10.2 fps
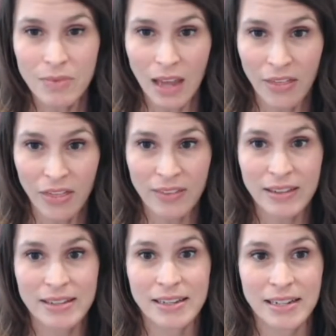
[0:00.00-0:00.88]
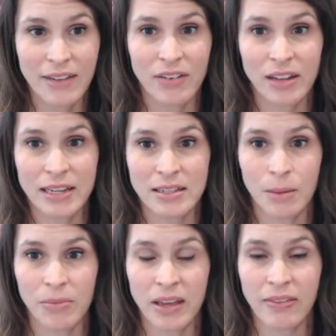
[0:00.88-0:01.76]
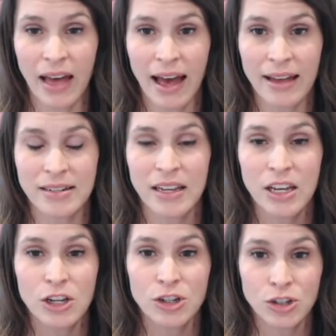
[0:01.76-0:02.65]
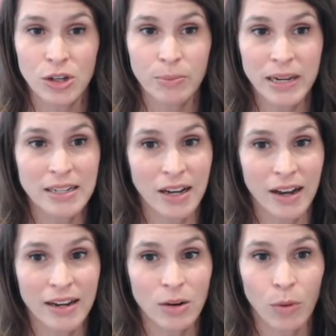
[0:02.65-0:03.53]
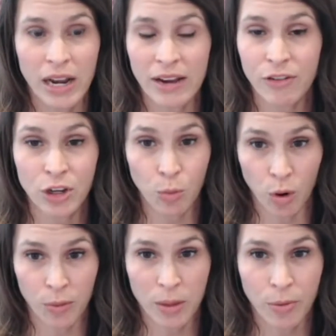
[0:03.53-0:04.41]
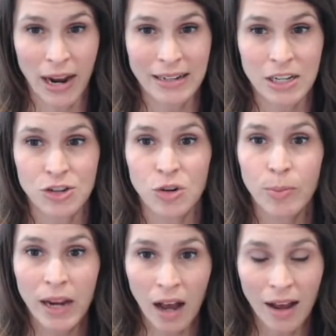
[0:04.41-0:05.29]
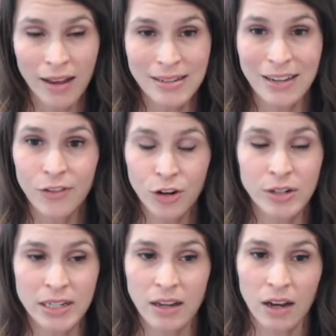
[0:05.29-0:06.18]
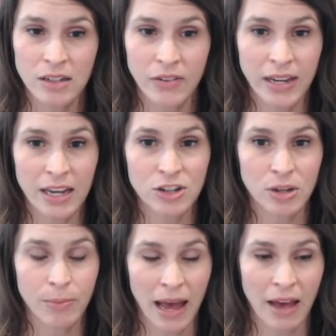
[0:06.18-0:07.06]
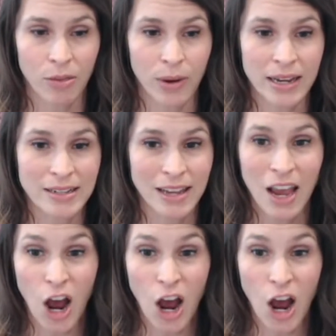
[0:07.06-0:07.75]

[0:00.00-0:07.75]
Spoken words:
I think this is definitely something that should be done whenever you work with a practitioner, because if your detoxification pathways